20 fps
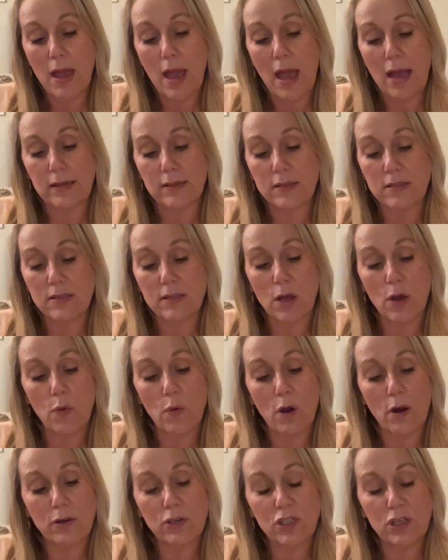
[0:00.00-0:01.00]
and so
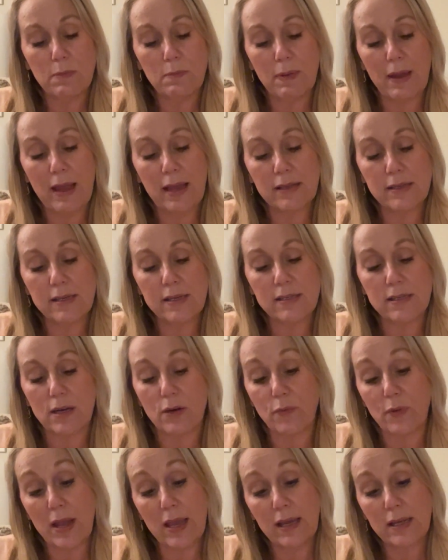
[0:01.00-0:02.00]
are chimpanzees and
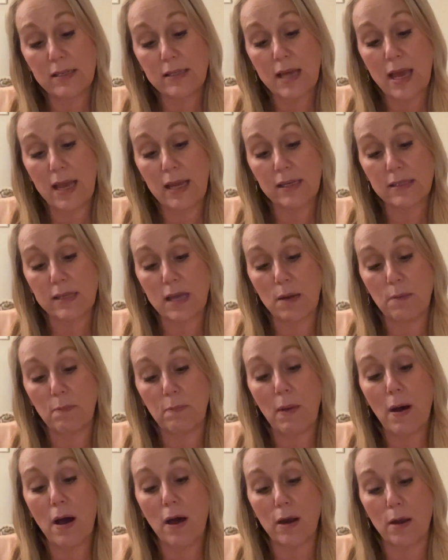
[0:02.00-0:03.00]
orangutans and
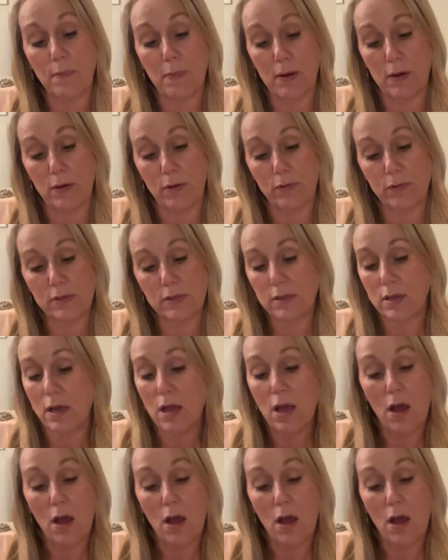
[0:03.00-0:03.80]
bonobos,